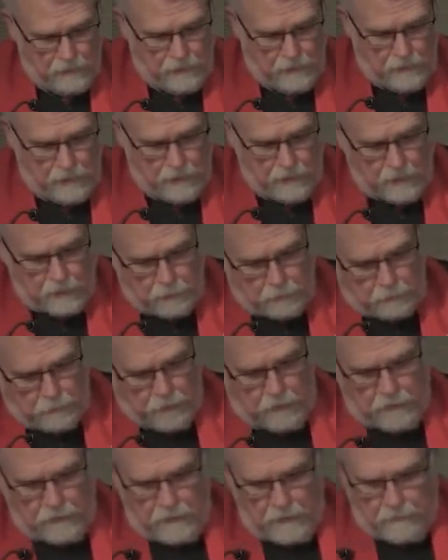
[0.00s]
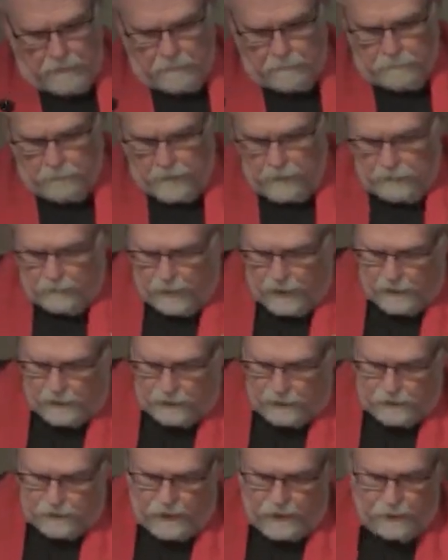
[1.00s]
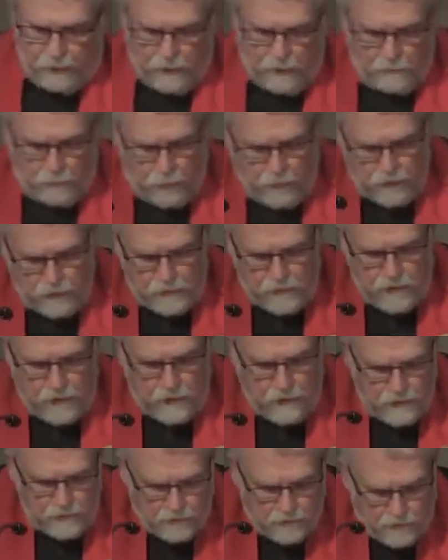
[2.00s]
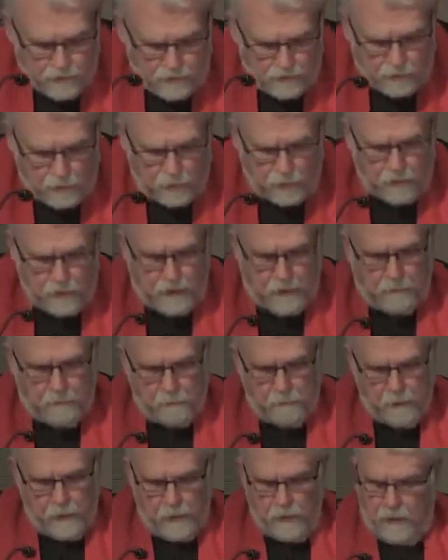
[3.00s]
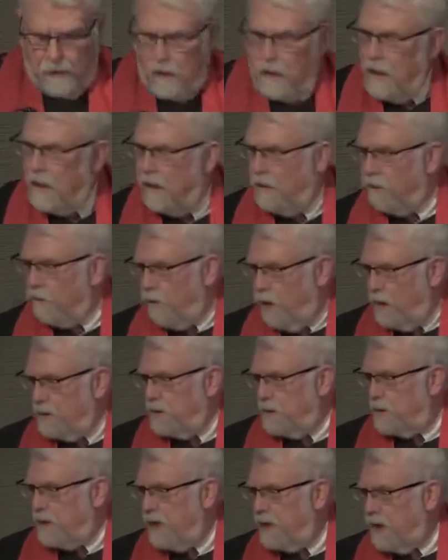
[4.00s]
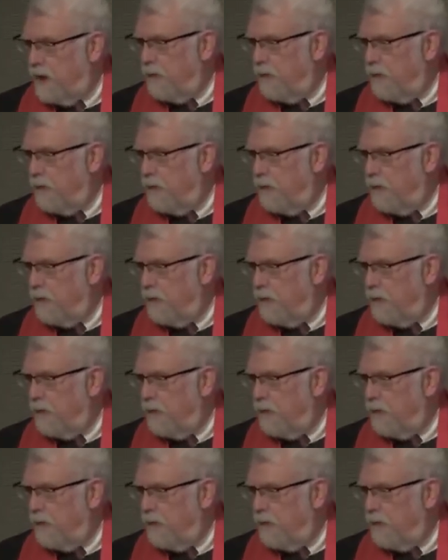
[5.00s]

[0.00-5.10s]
In his book, Father Gregory Boyle tells the story of one Sunday